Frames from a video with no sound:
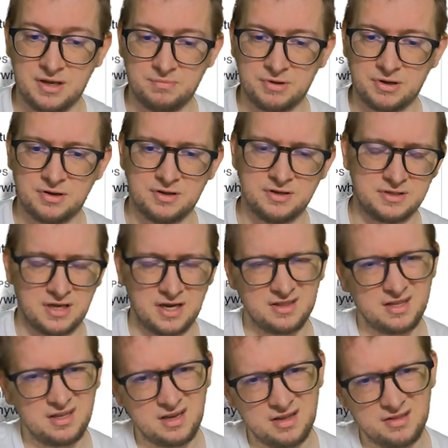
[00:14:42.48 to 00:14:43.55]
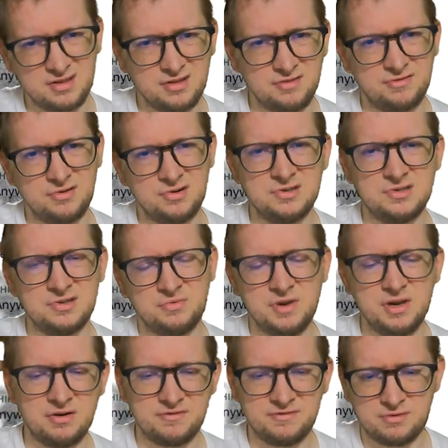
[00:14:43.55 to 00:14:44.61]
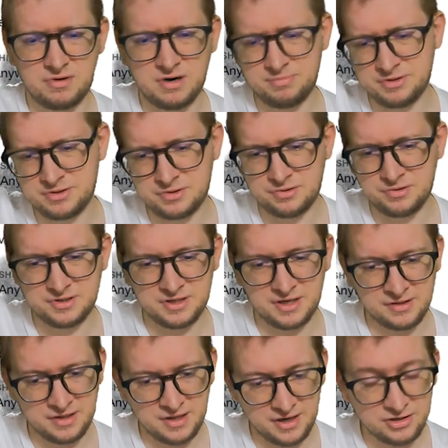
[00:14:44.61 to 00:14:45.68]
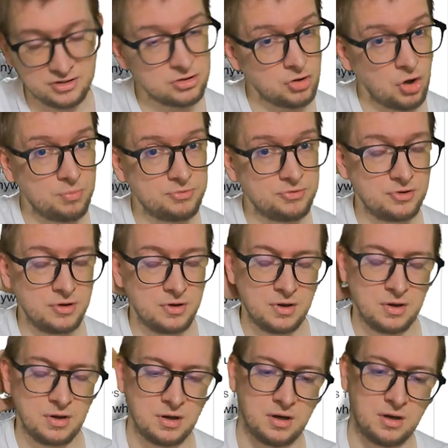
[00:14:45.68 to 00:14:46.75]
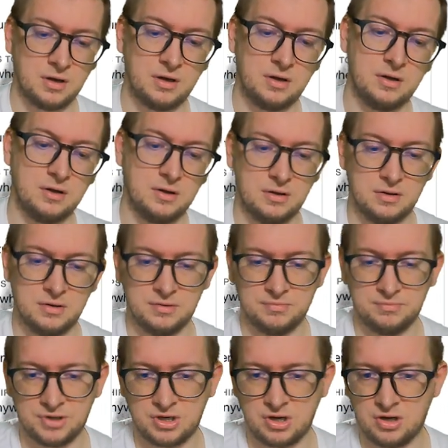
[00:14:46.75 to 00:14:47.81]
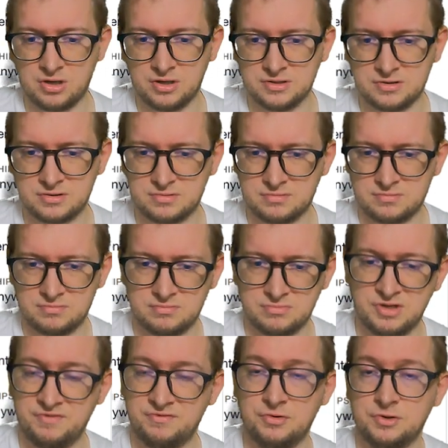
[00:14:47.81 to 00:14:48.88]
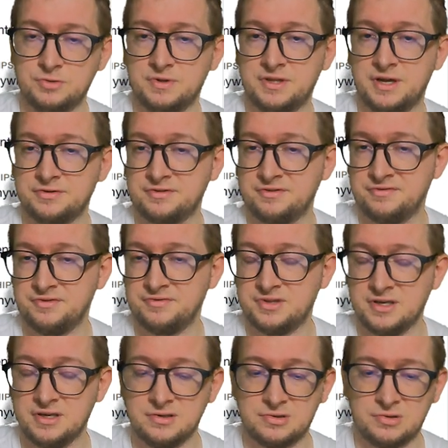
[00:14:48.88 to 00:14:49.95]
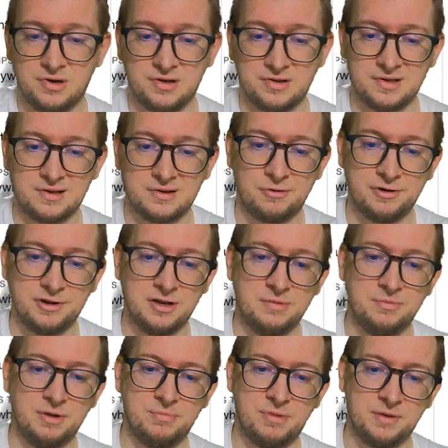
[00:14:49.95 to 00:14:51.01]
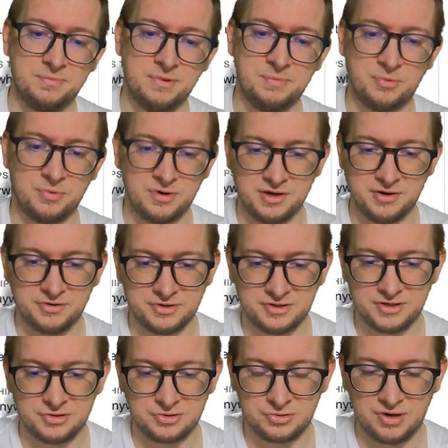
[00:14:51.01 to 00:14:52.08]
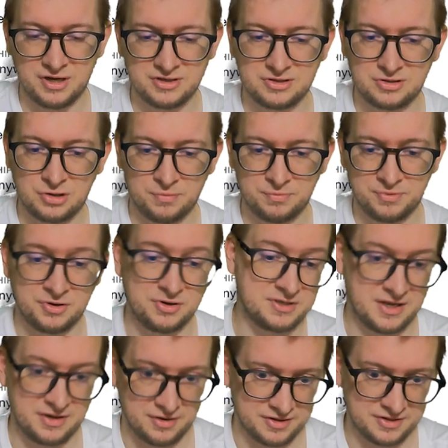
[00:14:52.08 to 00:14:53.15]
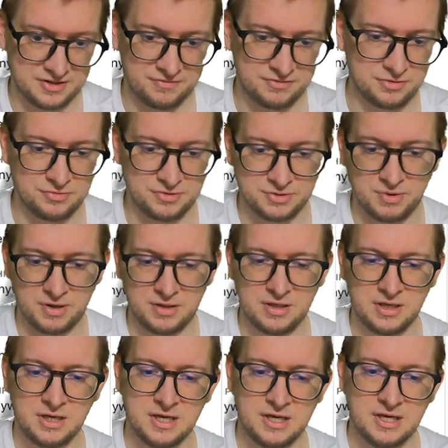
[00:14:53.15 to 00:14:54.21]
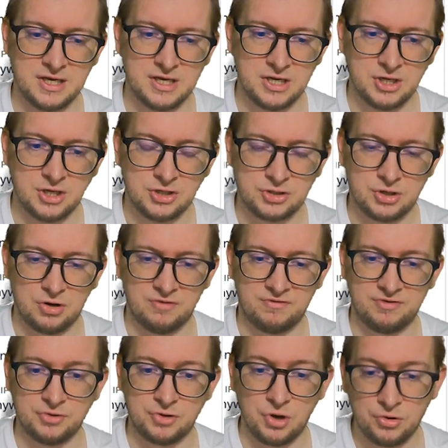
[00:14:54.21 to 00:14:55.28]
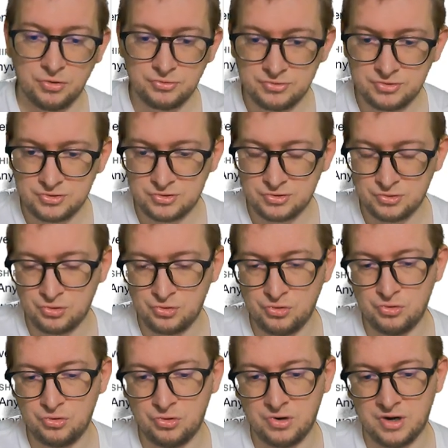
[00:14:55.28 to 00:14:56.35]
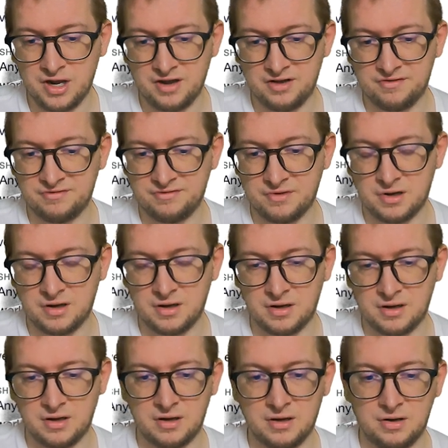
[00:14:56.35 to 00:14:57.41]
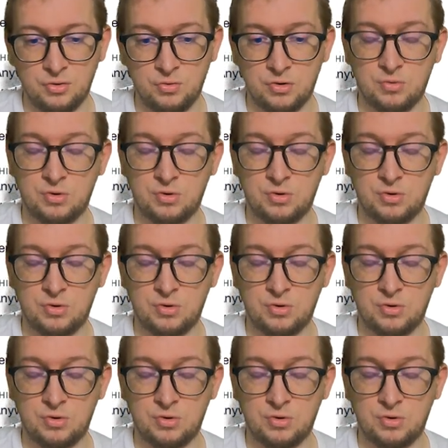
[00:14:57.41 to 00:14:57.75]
it, because I think I did the first 3 or 4 episodes and then I stopped because the views went down to 50. So I think only a limited amount of people were really interested. So I stopped because I had other stuff to do as well. So for those who were